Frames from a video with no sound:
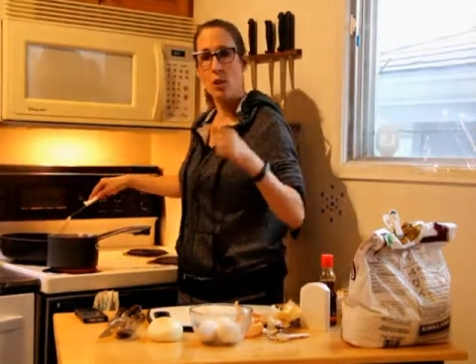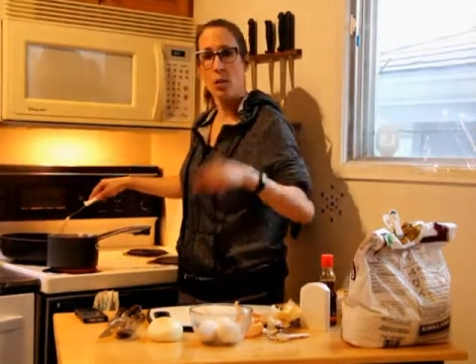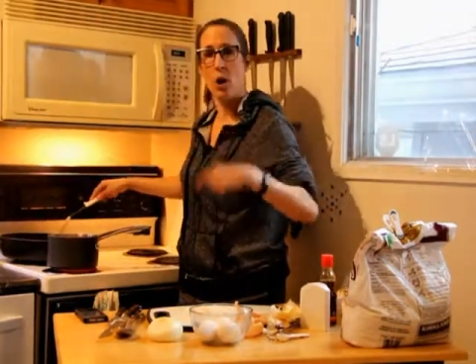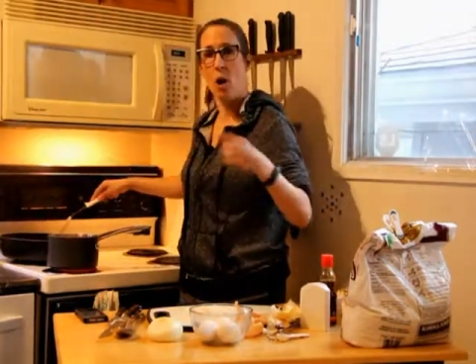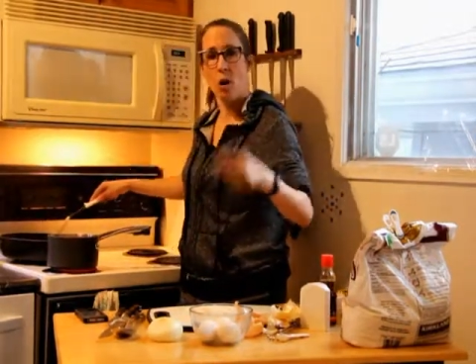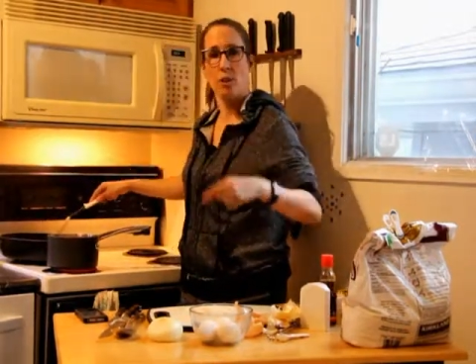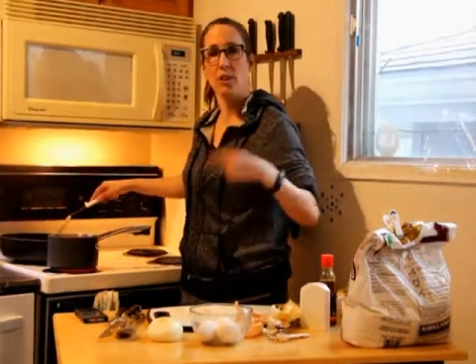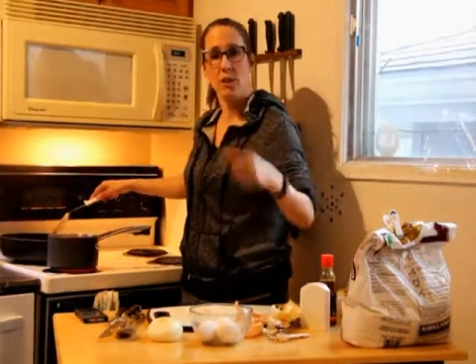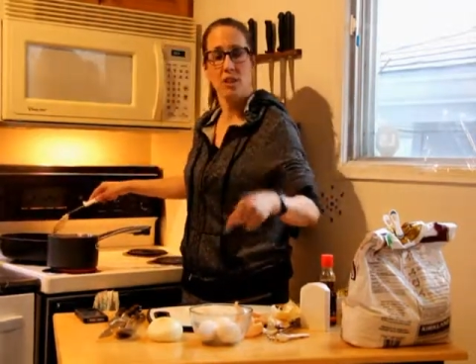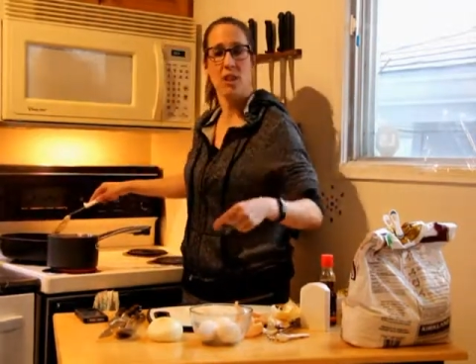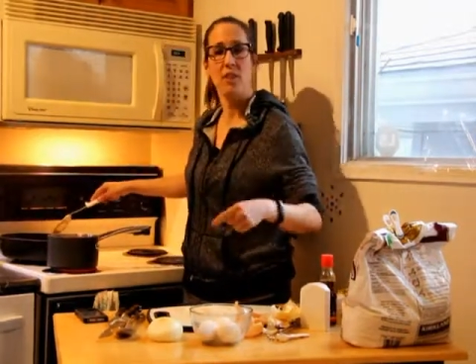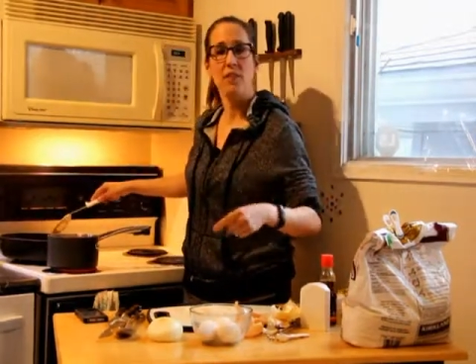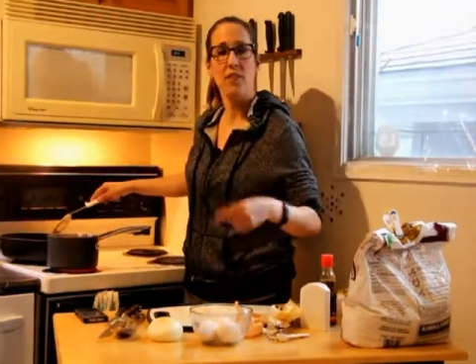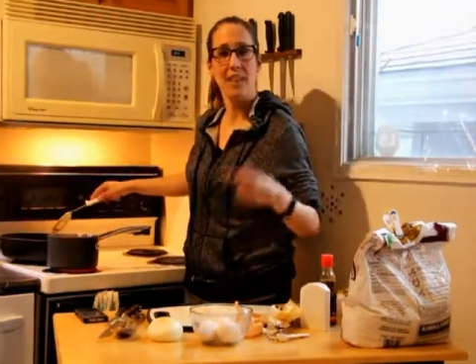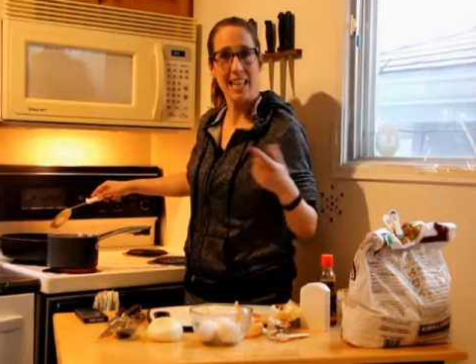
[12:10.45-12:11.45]
doing all the
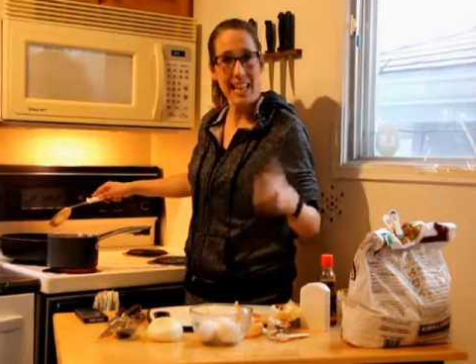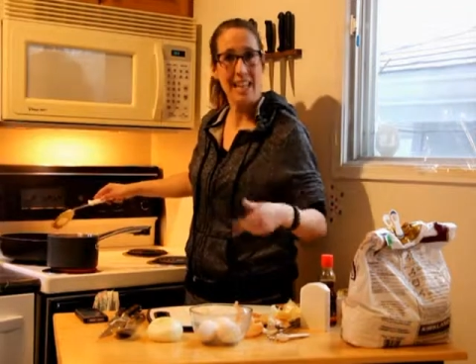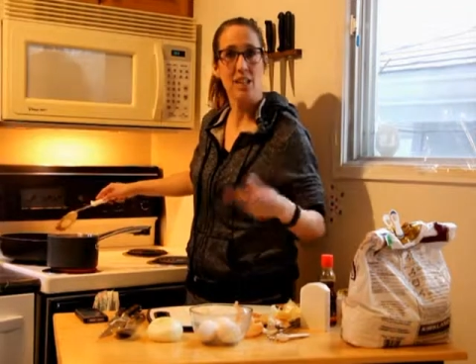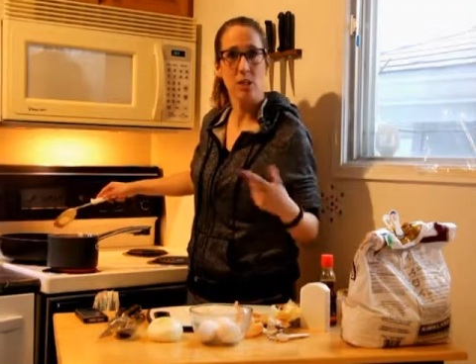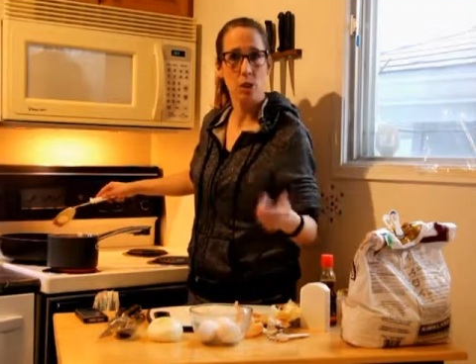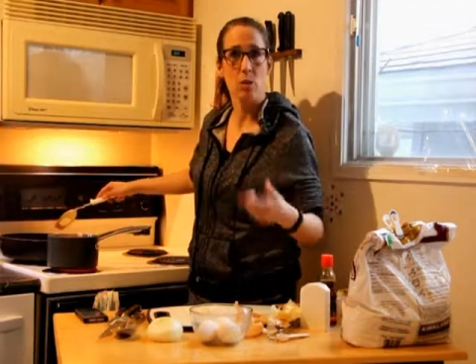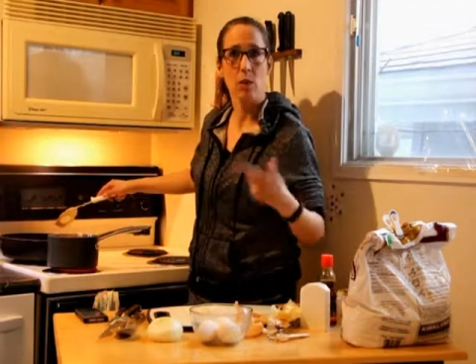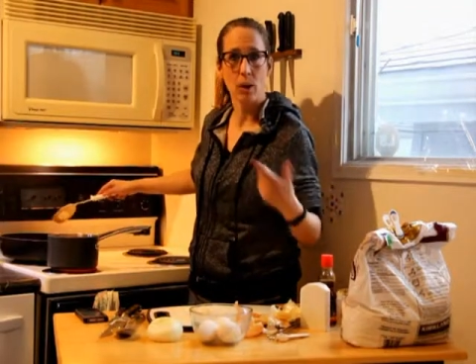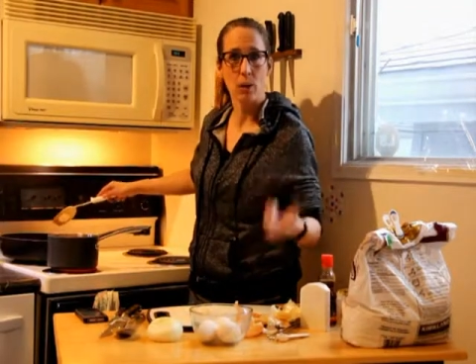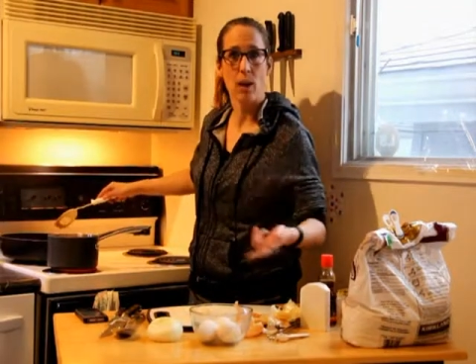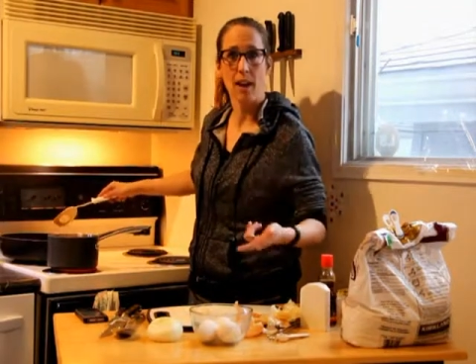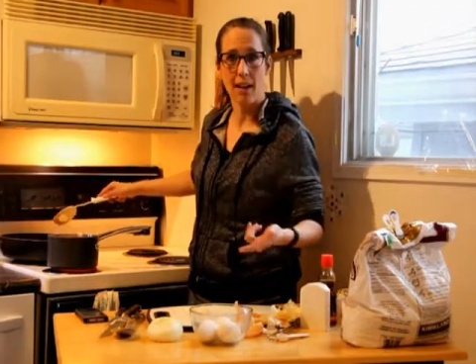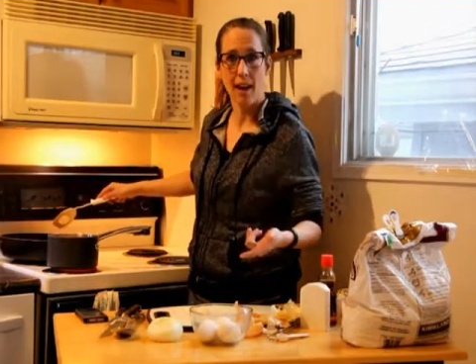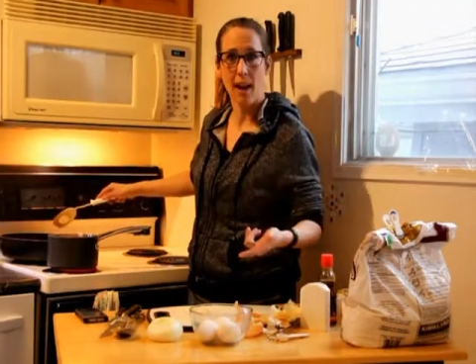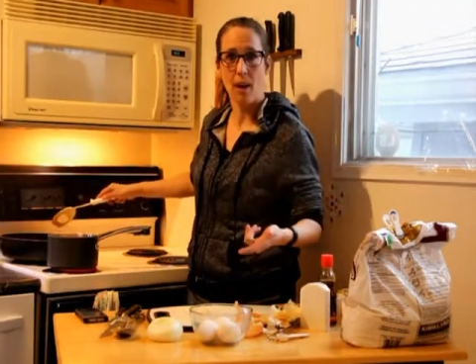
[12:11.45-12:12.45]
stuff that he's doing
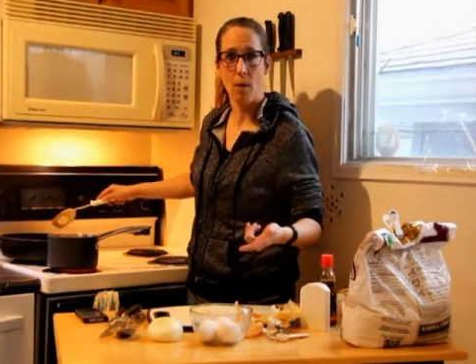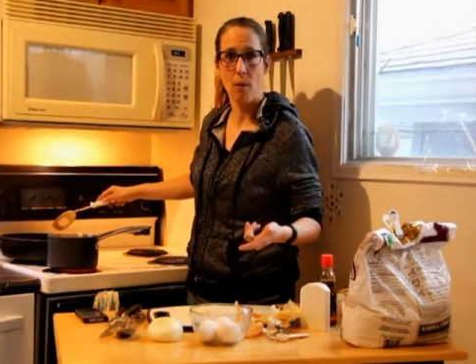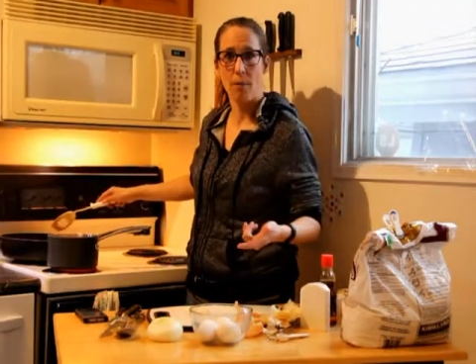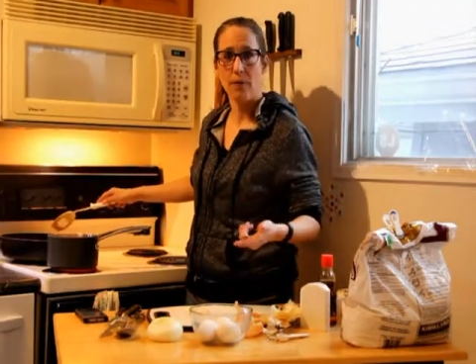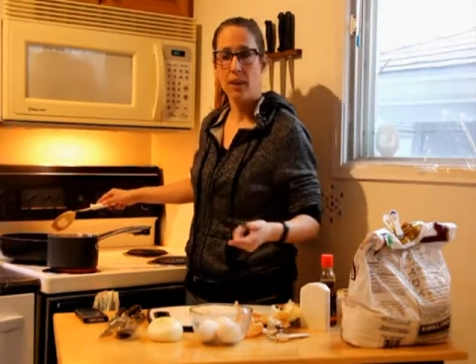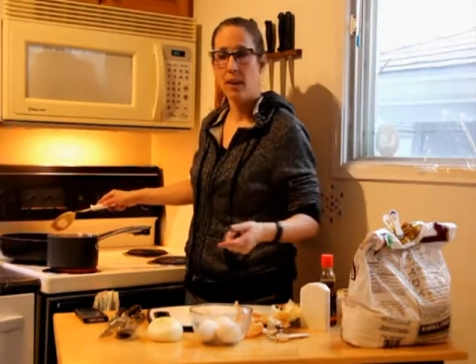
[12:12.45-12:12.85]
right now.